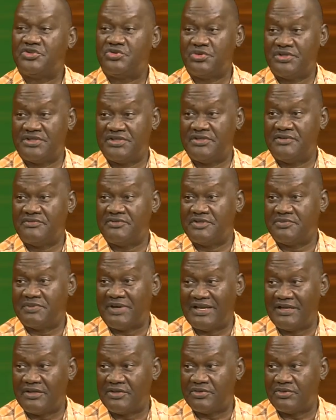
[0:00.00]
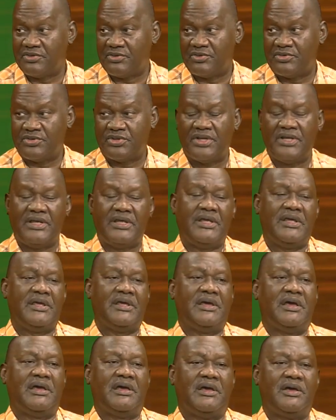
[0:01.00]
is the twisting of the spinal cord,
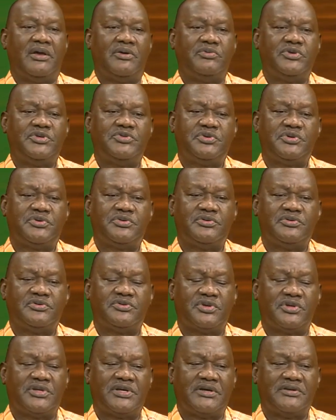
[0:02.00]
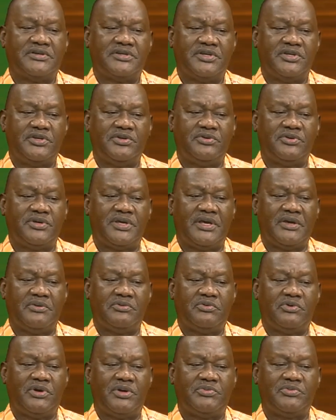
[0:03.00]
hmm. uh, which we couldn't sort out in the
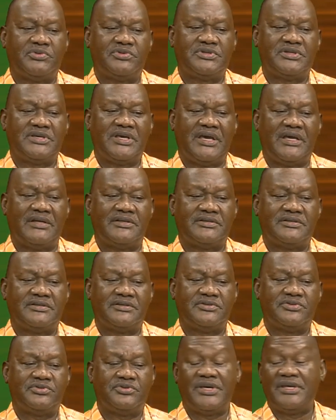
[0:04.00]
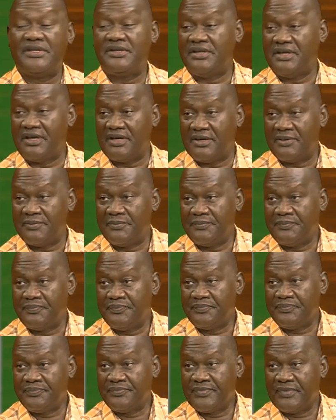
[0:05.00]
UK, we were able to get to India
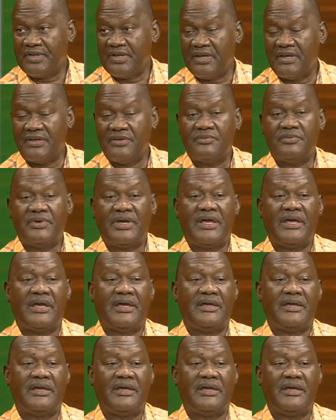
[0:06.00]
and